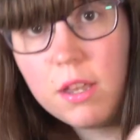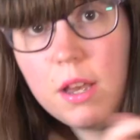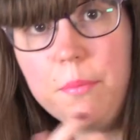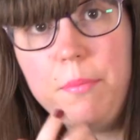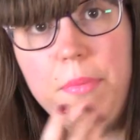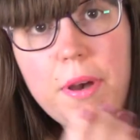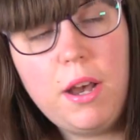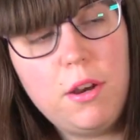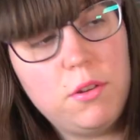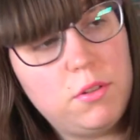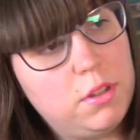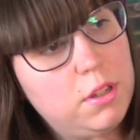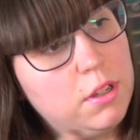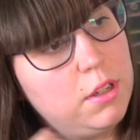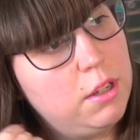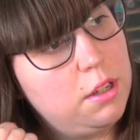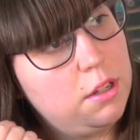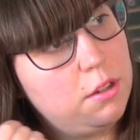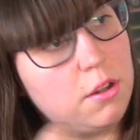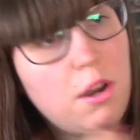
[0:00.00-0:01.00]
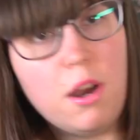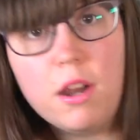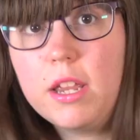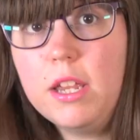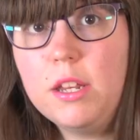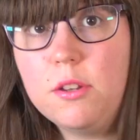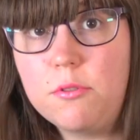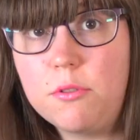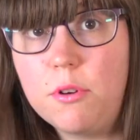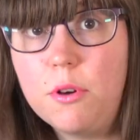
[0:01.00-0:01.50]
about
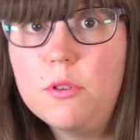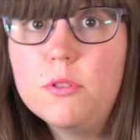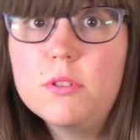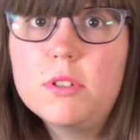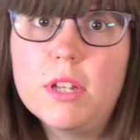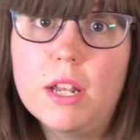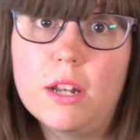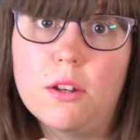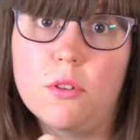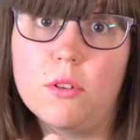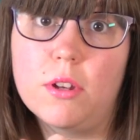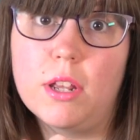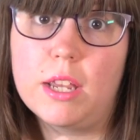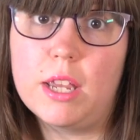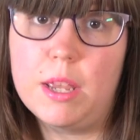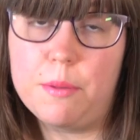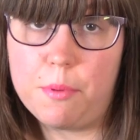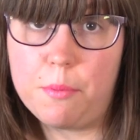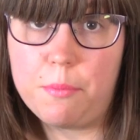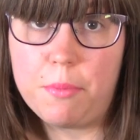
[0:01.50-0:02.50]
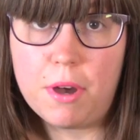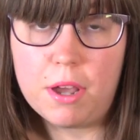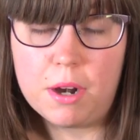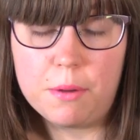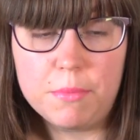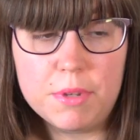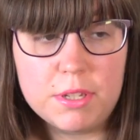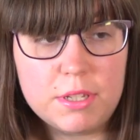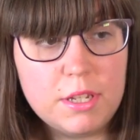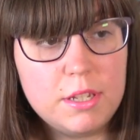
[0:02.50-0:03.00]
talking trolls that look like
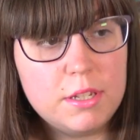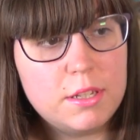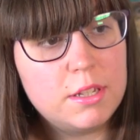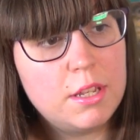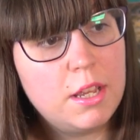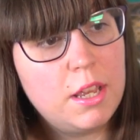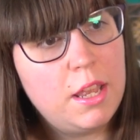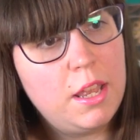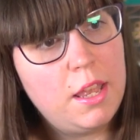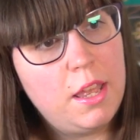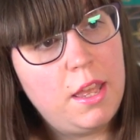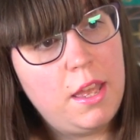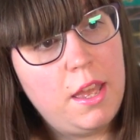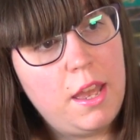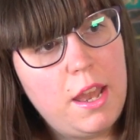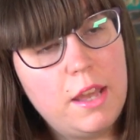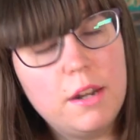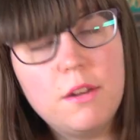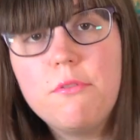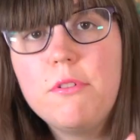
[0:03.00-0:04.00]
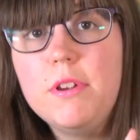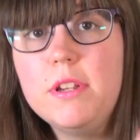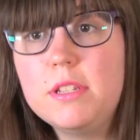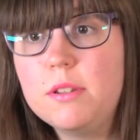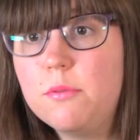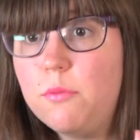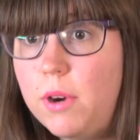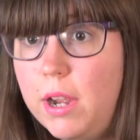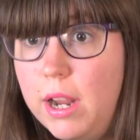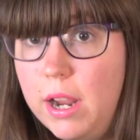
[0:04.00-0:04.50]
hippopotamuses. And the
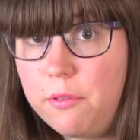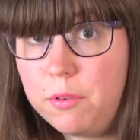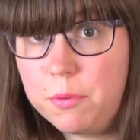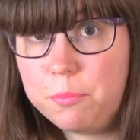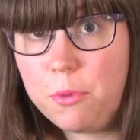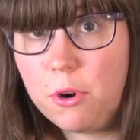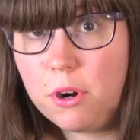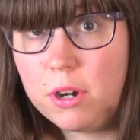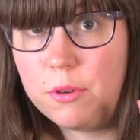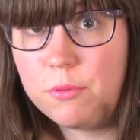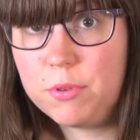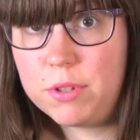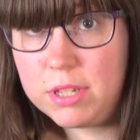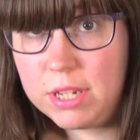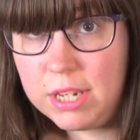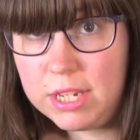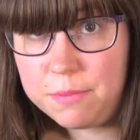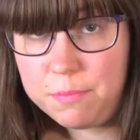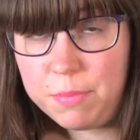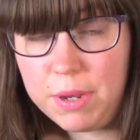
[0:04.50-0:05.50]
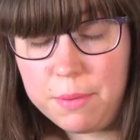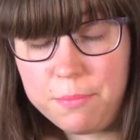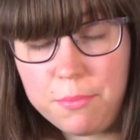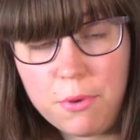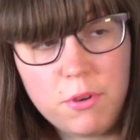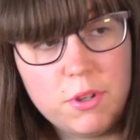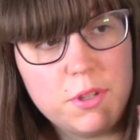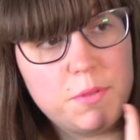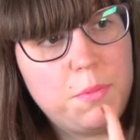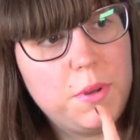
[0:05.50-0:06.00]
reason why I would party with these
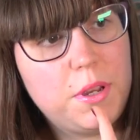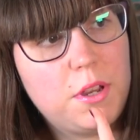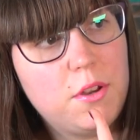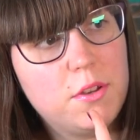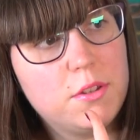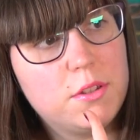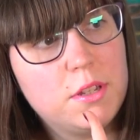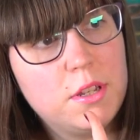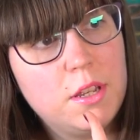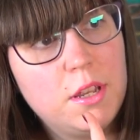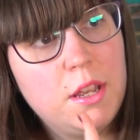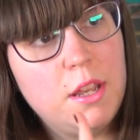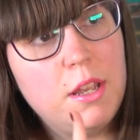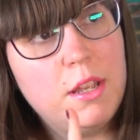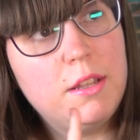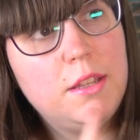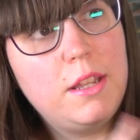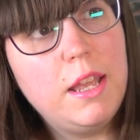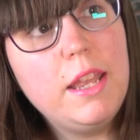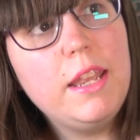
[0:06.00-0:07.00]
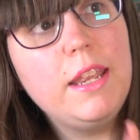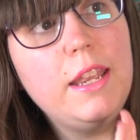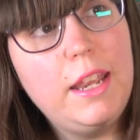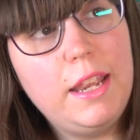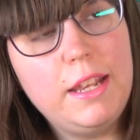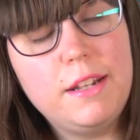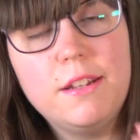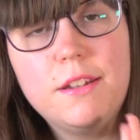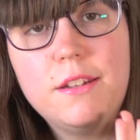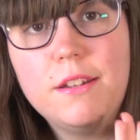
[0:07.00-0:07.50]
people is because they
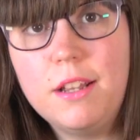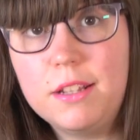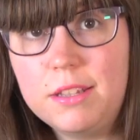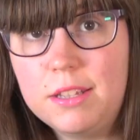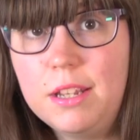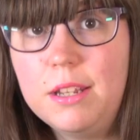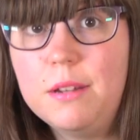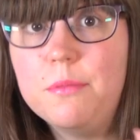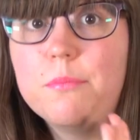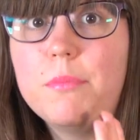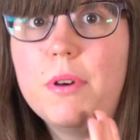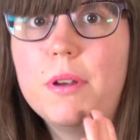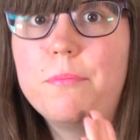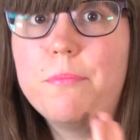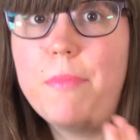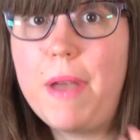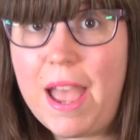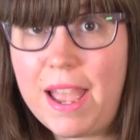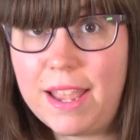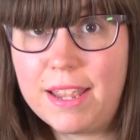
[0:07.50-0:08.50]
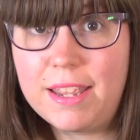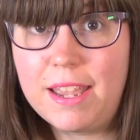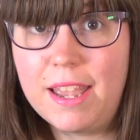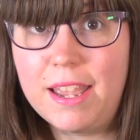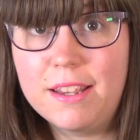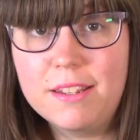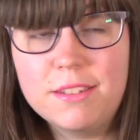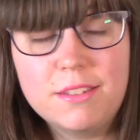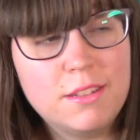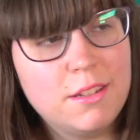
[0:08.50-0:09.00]
eat nothing but
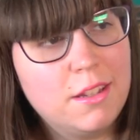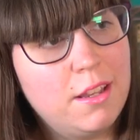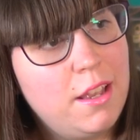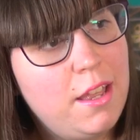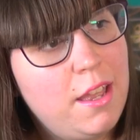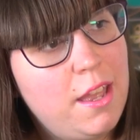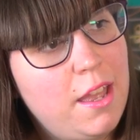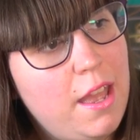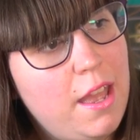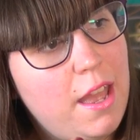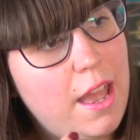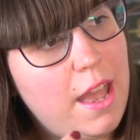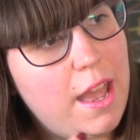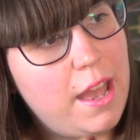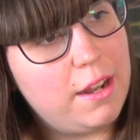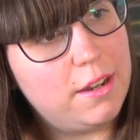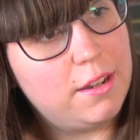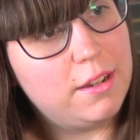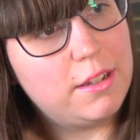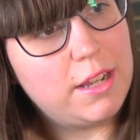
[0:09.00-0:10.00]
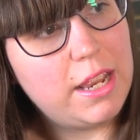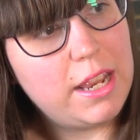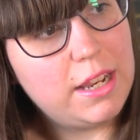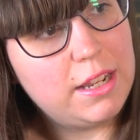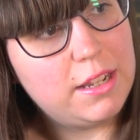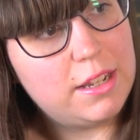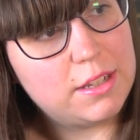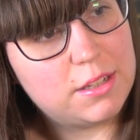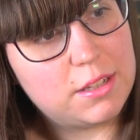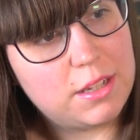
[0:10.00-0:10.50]
pancakes. And
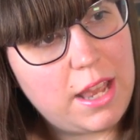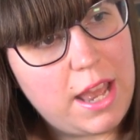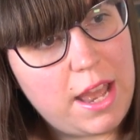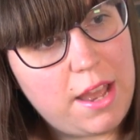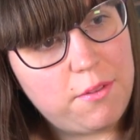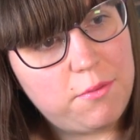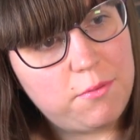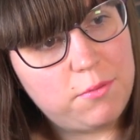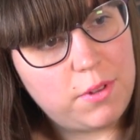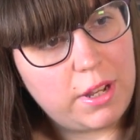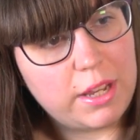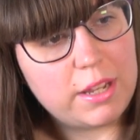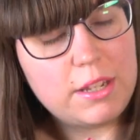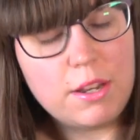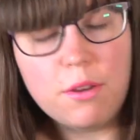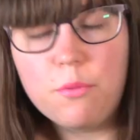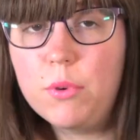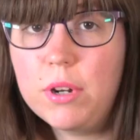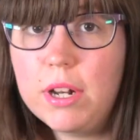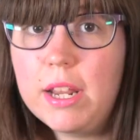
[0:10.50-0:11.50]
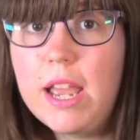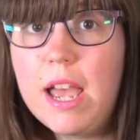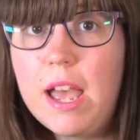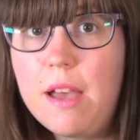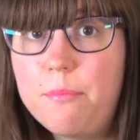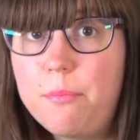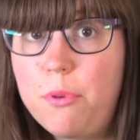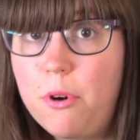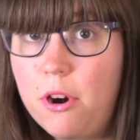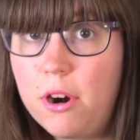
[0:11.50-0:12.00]
they just have, like, when they
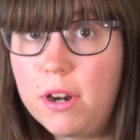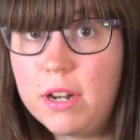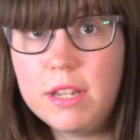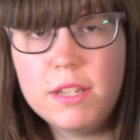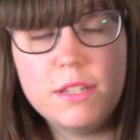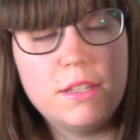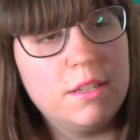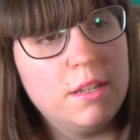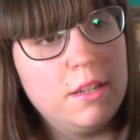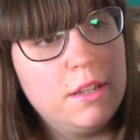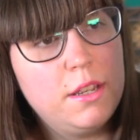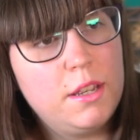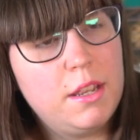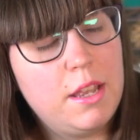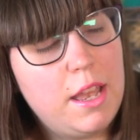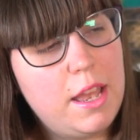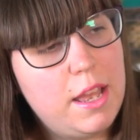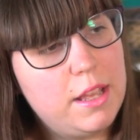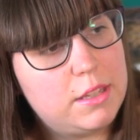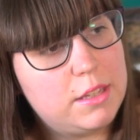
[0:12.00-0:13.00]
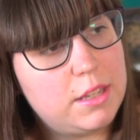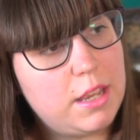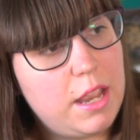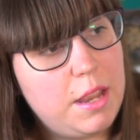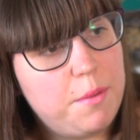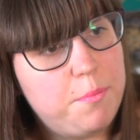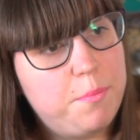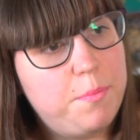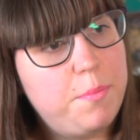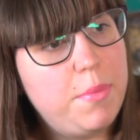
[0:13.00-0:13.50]
have parties, it's
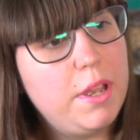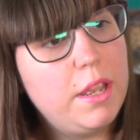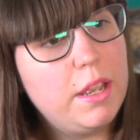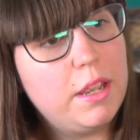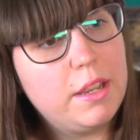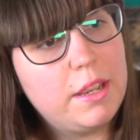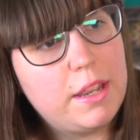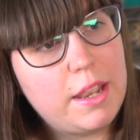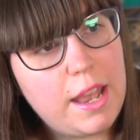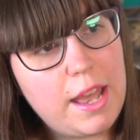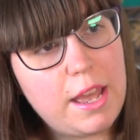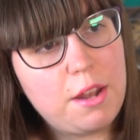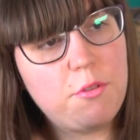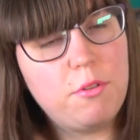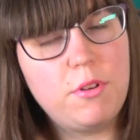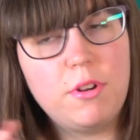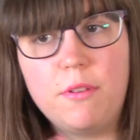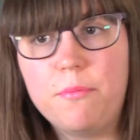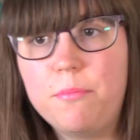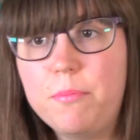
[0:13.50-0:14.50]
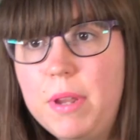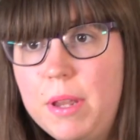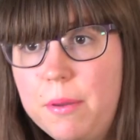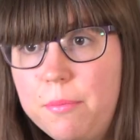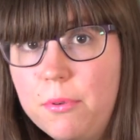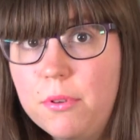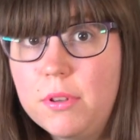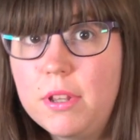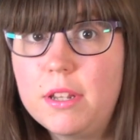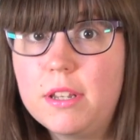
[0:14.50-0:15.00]
a big gathering of
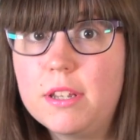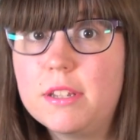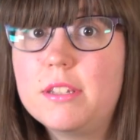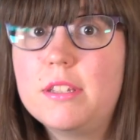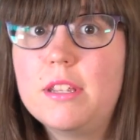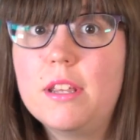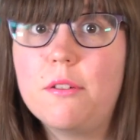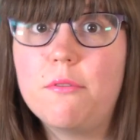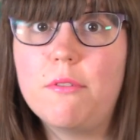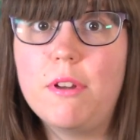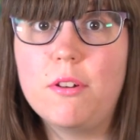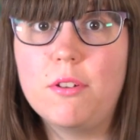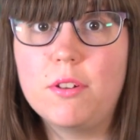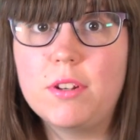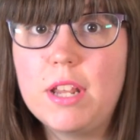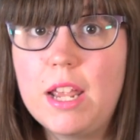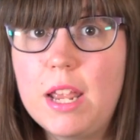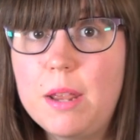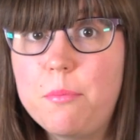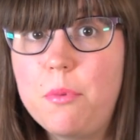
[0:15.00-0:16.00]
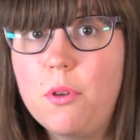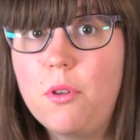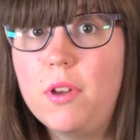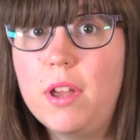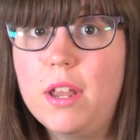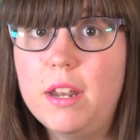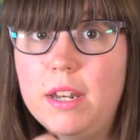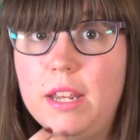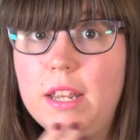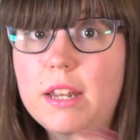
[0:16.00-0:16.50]
people that just sit around a table
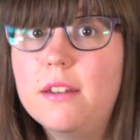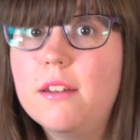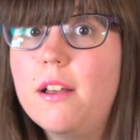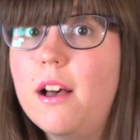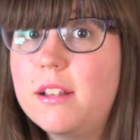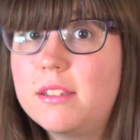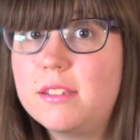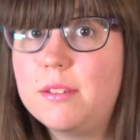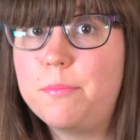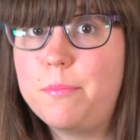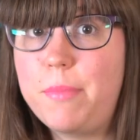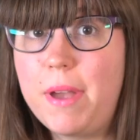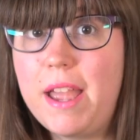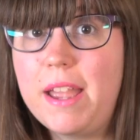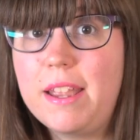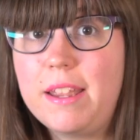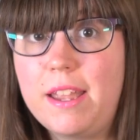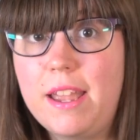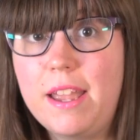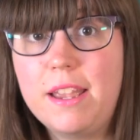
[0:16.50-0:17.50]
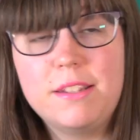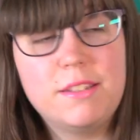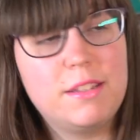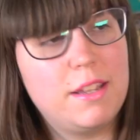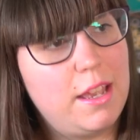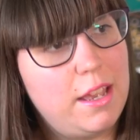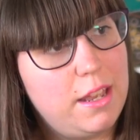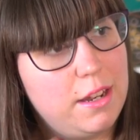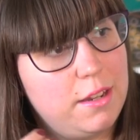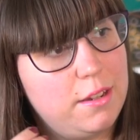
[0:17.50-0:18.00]
and eat lots of pancakes.
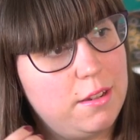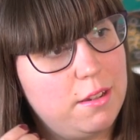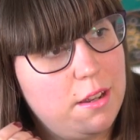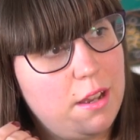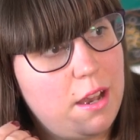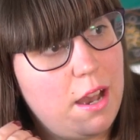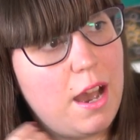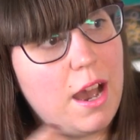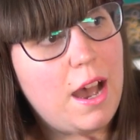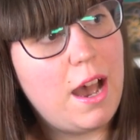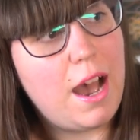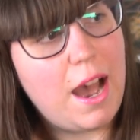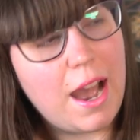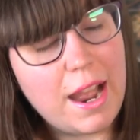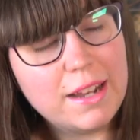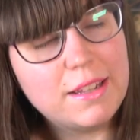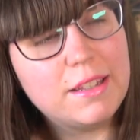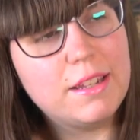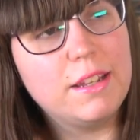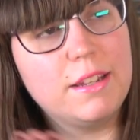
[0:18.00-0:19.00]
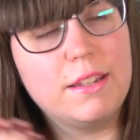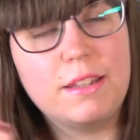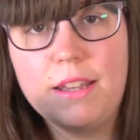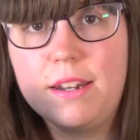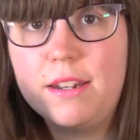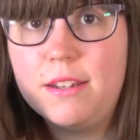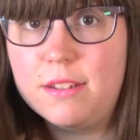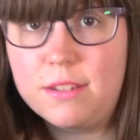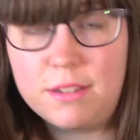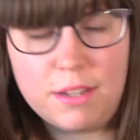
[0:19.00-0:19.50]
And I think
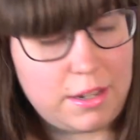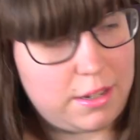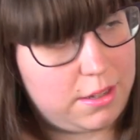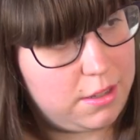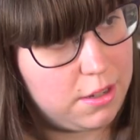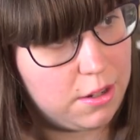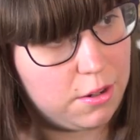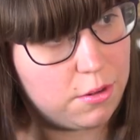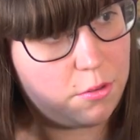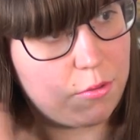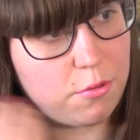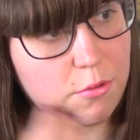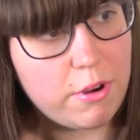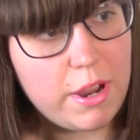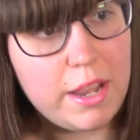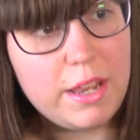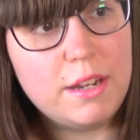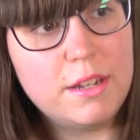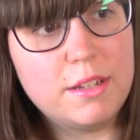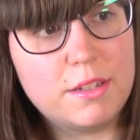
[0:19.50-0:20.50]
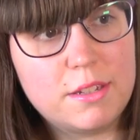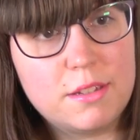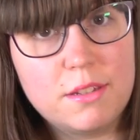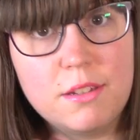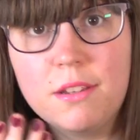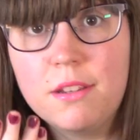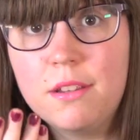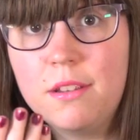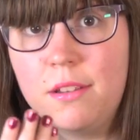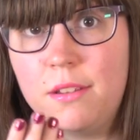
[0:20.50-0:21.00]
that is like the
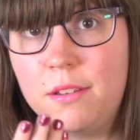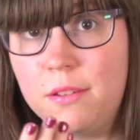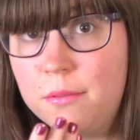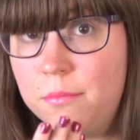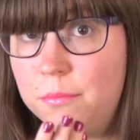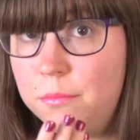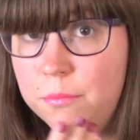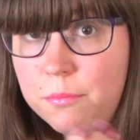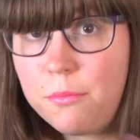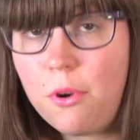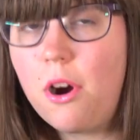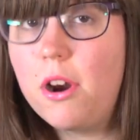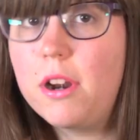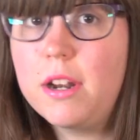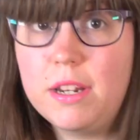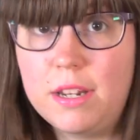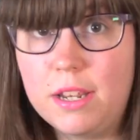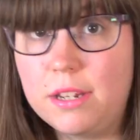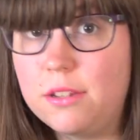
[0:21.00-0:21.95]
greatest party